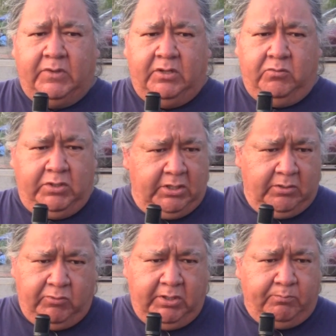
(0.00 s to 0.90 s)

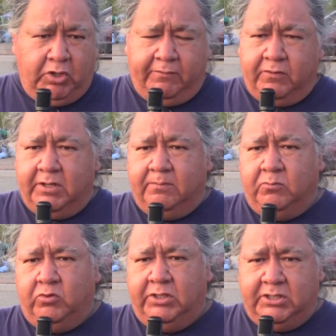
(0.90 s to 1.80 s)
we pray for them.
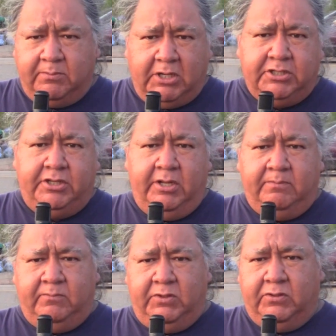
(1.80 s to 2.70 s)
We smudge
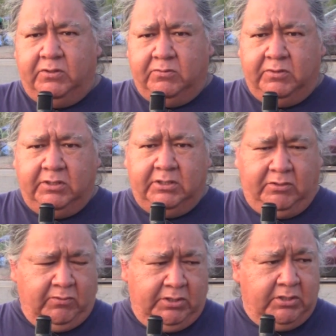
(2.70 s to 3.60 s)
them.
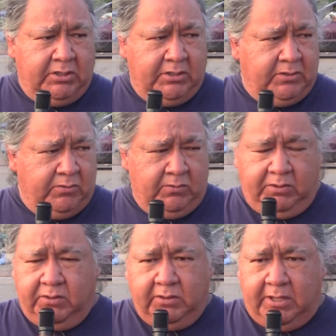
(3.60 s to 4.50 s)
We
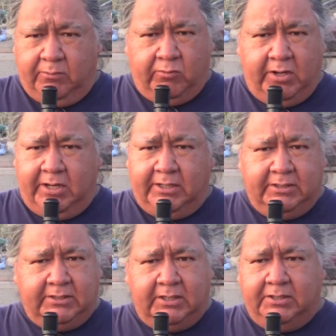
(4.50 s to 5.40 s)
right at
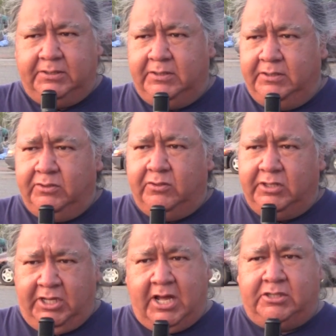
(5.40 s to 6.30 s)
the site.
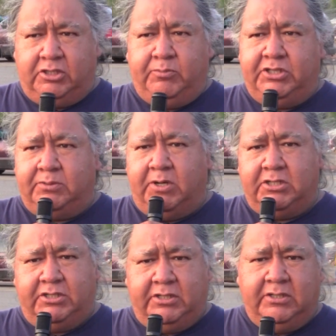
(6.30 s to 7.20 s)
They ask to be
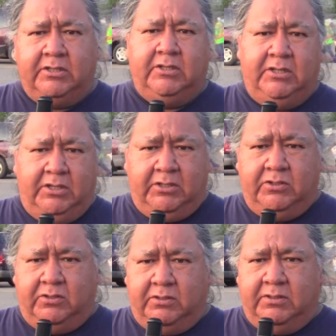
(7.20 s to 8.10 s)
smudged.
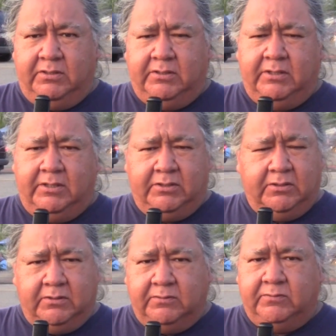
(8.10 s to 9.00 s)

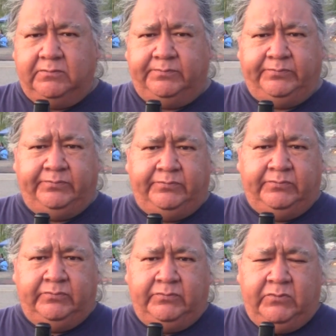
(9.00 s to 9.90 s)
So
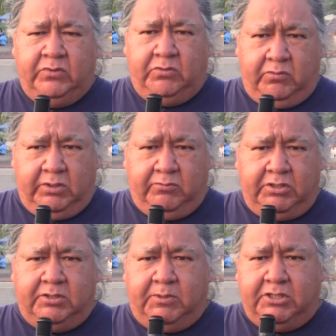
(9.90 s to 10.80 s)

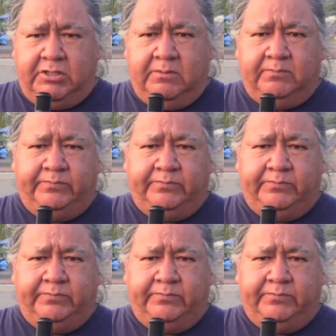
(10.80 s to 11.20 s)
we smudge them.